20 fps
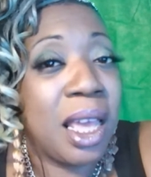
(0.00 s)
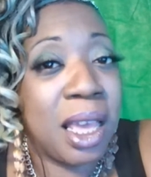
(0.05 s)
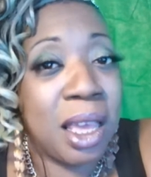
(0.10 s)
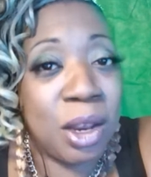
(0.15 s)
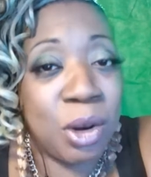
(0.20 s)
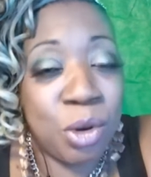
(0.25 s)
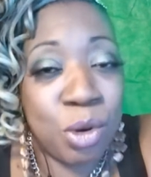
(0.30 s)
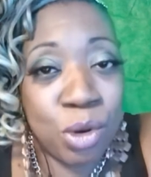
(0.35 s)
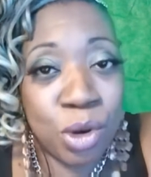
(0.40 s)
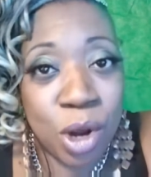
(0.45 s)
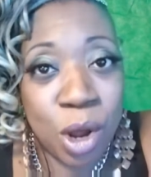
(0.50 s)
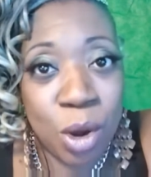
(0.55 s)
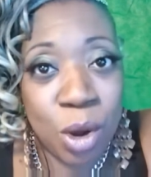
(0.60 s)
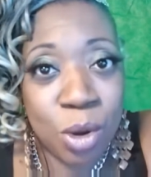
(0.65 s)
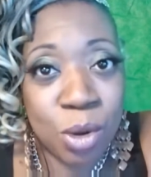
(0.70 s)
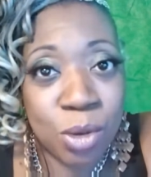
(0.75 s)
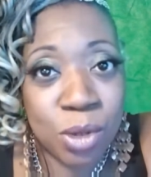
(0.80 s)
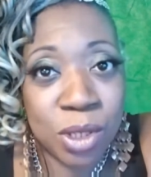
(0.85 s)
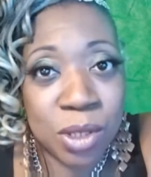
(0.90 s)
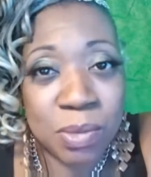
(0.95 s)
And who
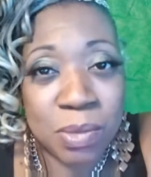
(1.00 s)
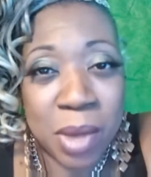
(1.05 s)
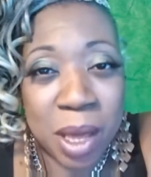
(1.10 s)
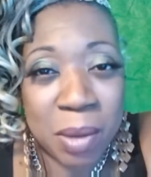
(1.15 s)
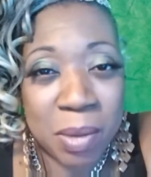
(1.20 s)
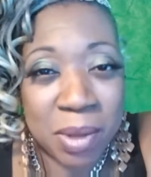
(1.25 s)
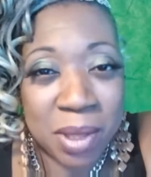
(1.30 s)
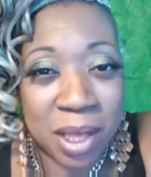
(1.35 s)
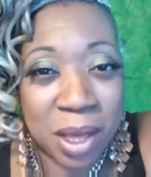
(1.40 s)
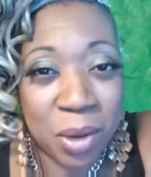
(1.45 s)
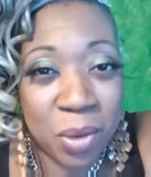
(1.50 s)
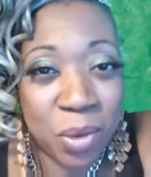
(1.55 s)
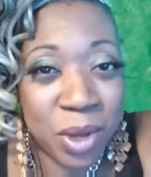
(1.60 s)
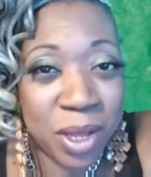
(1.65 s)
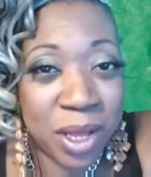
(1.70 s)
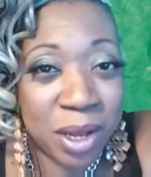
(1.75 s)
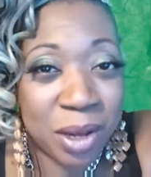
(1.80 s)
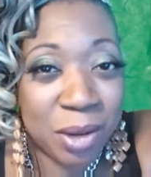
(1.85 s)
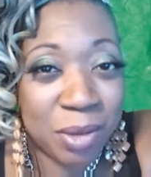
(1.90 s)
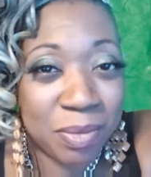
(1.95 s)
knows, maybe they
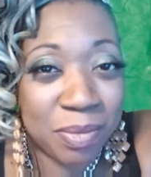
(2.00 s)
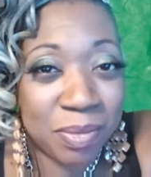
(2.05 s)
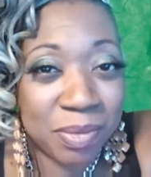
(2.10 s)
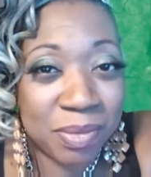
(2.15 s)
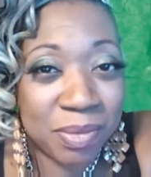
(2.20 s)
will.